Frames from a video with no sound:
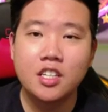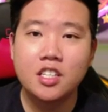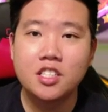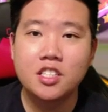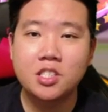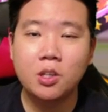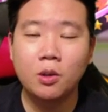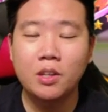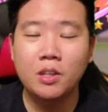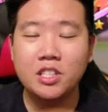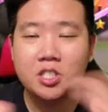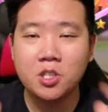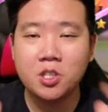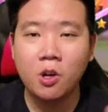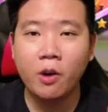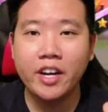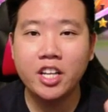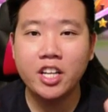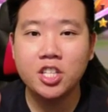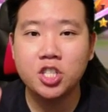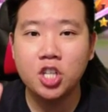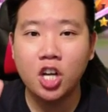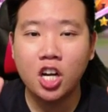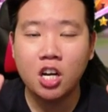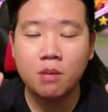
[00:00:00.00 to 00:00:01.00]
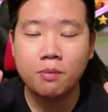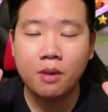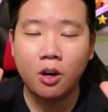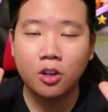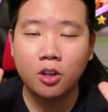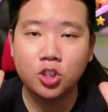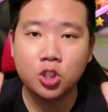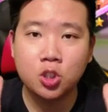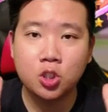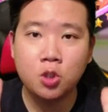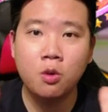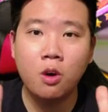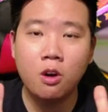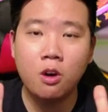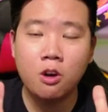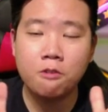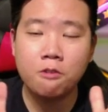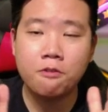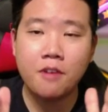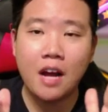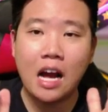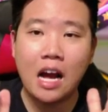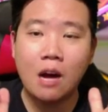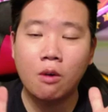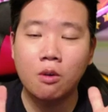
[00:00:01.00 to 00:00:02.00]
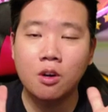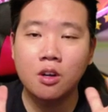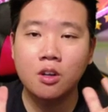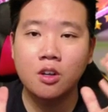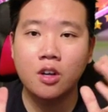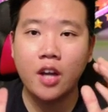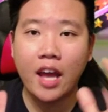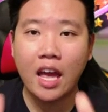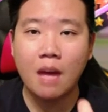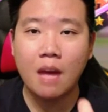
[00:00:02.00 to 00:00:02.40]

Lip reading: So let's go ahead and talk about 2 of our